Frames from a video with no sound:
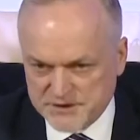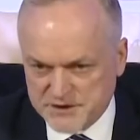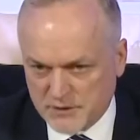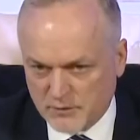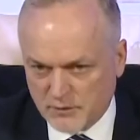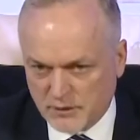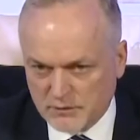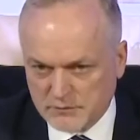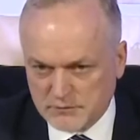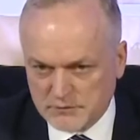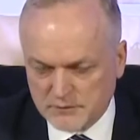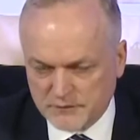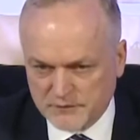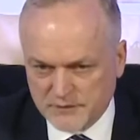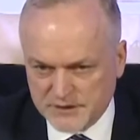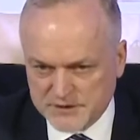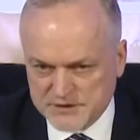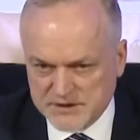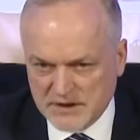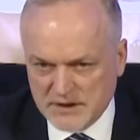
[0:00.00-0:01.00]
through the
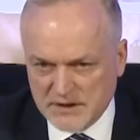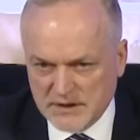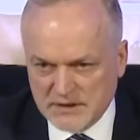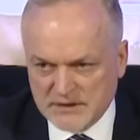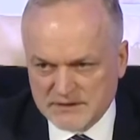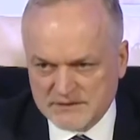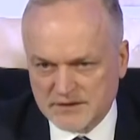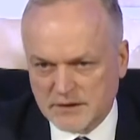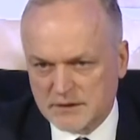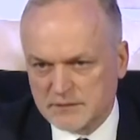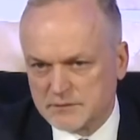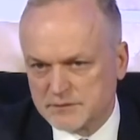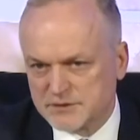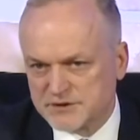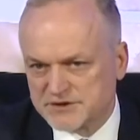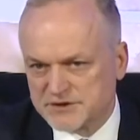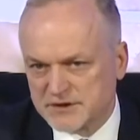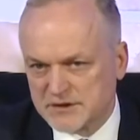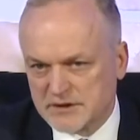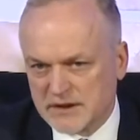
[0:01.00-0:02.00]
presentation that I
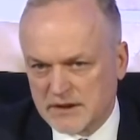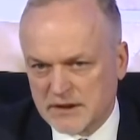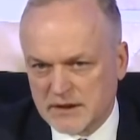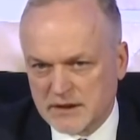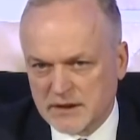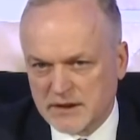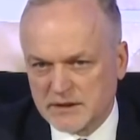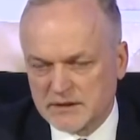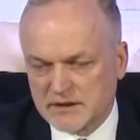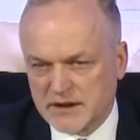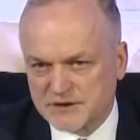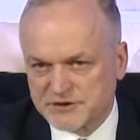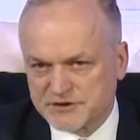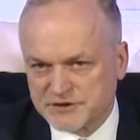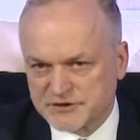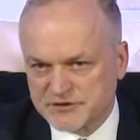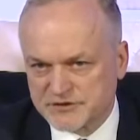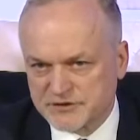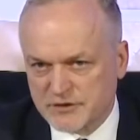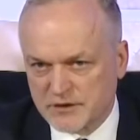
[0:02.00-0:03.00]
would like to
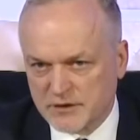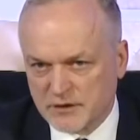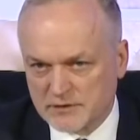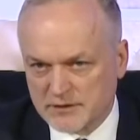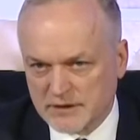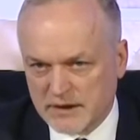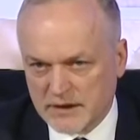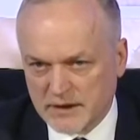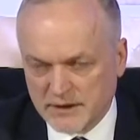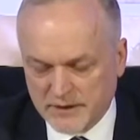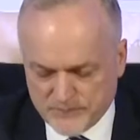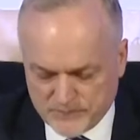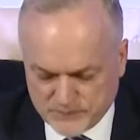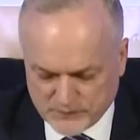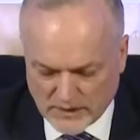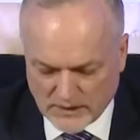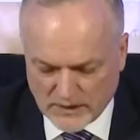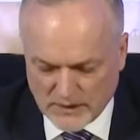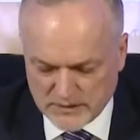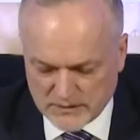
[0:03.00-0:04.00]
discuss, and it's on
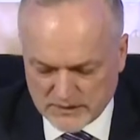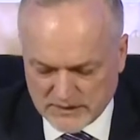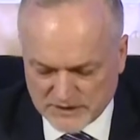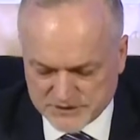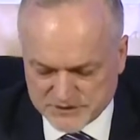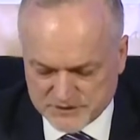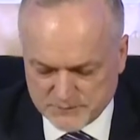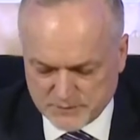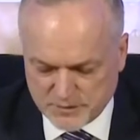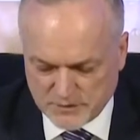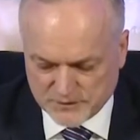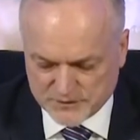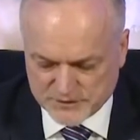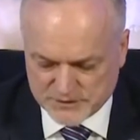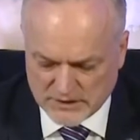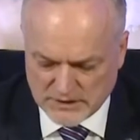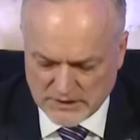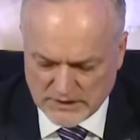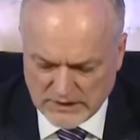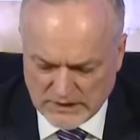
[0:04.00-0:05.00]
our website.
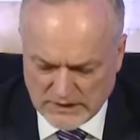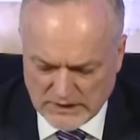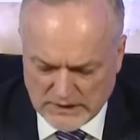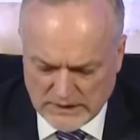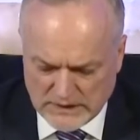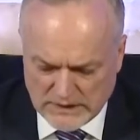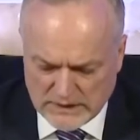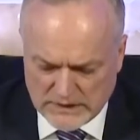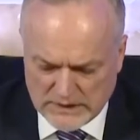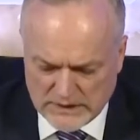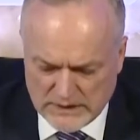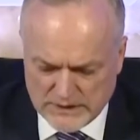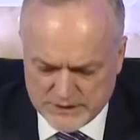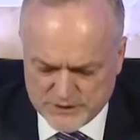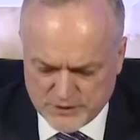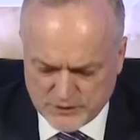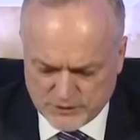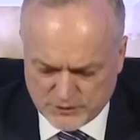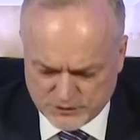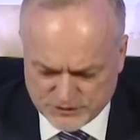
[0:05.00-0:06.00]
So
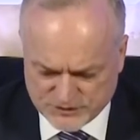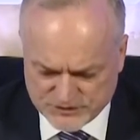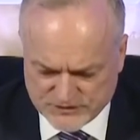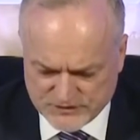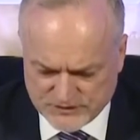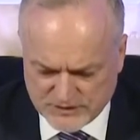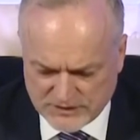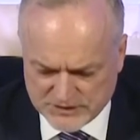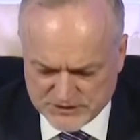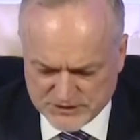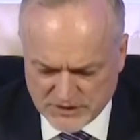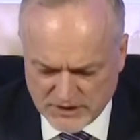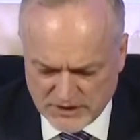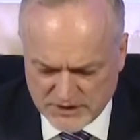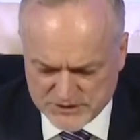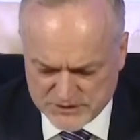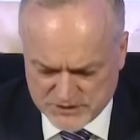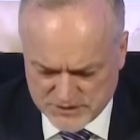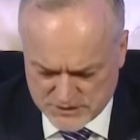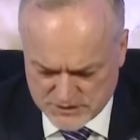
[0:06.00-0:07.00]
I would
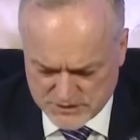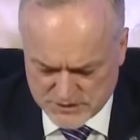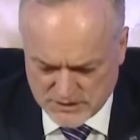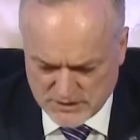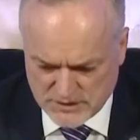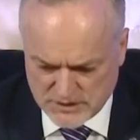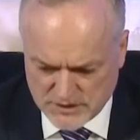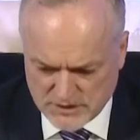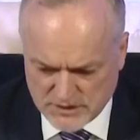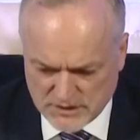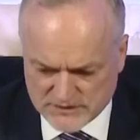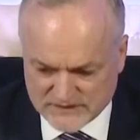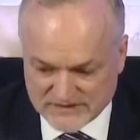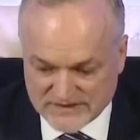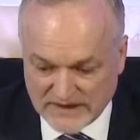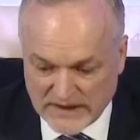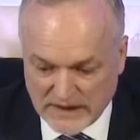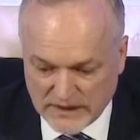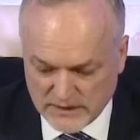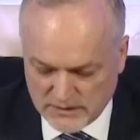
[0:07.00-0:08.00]

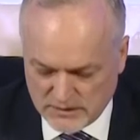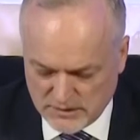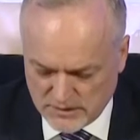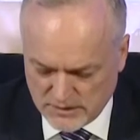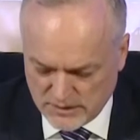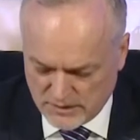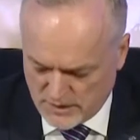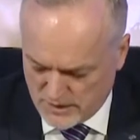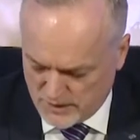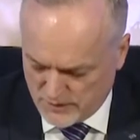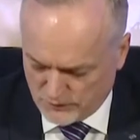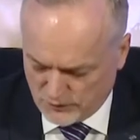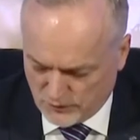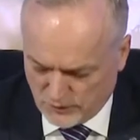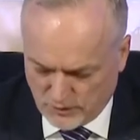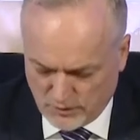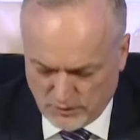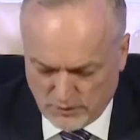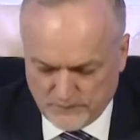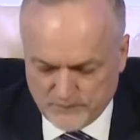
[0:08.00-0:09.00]
invite anybody who wants
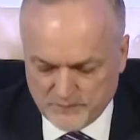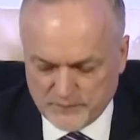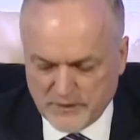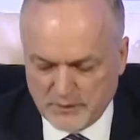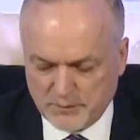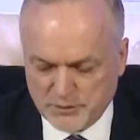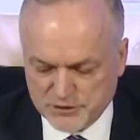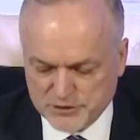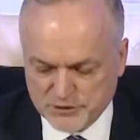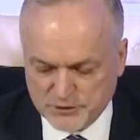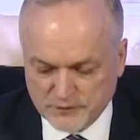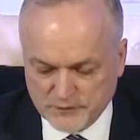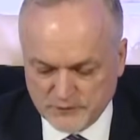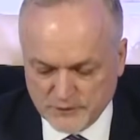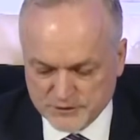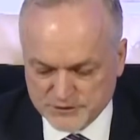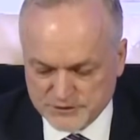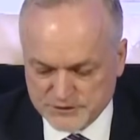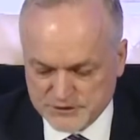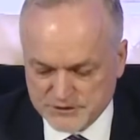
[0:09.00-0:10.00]
to follow the
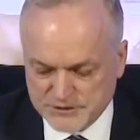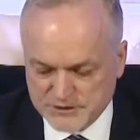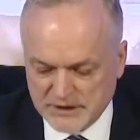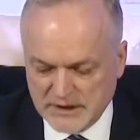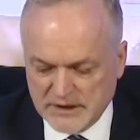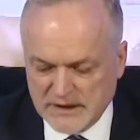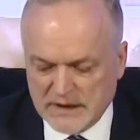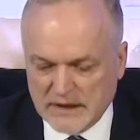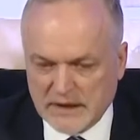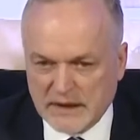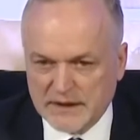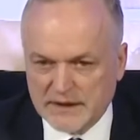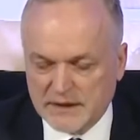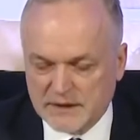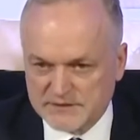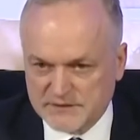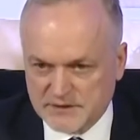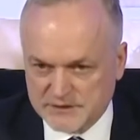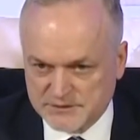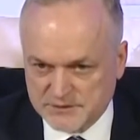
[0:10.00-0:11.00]
slides, go ahead
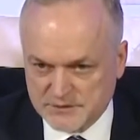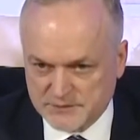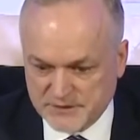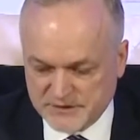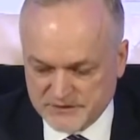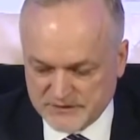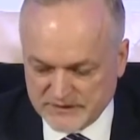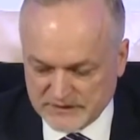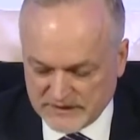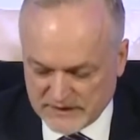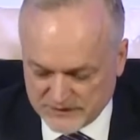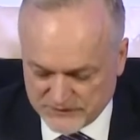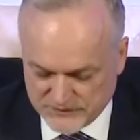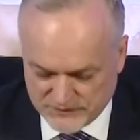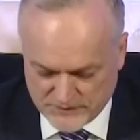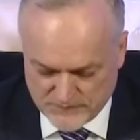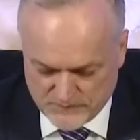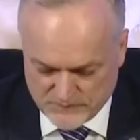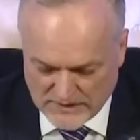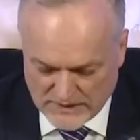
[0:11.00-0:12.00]
and open
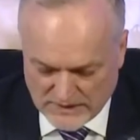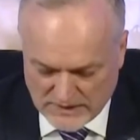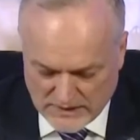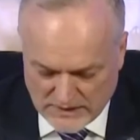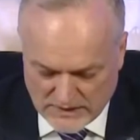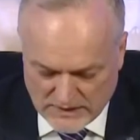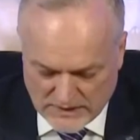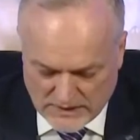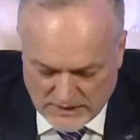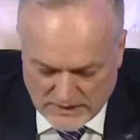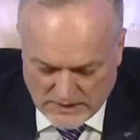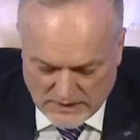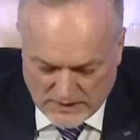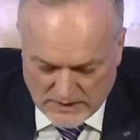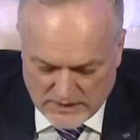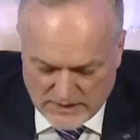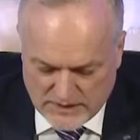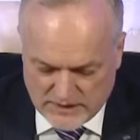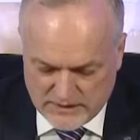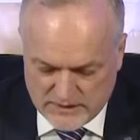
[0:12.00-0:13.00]
the presentation, and I'll
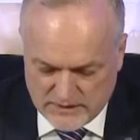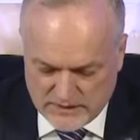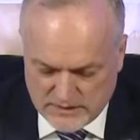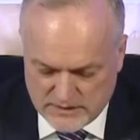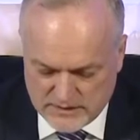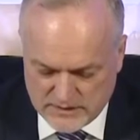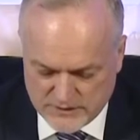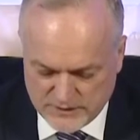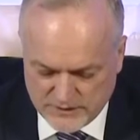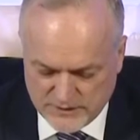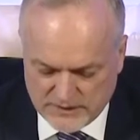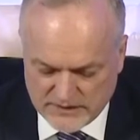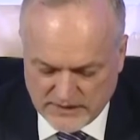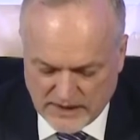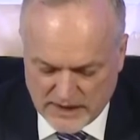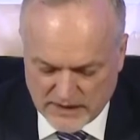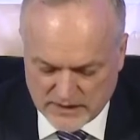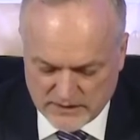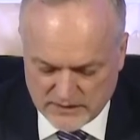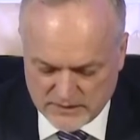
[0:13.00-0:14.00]
begin delivering
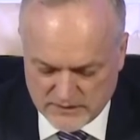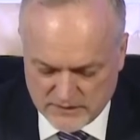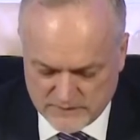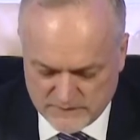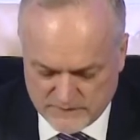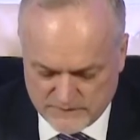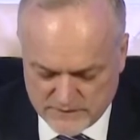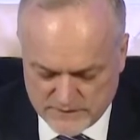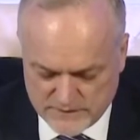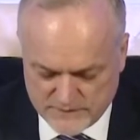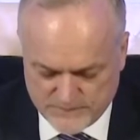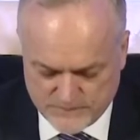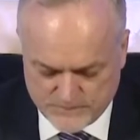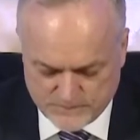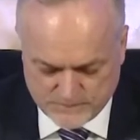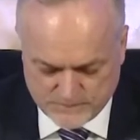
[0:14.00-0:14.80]
that presentation.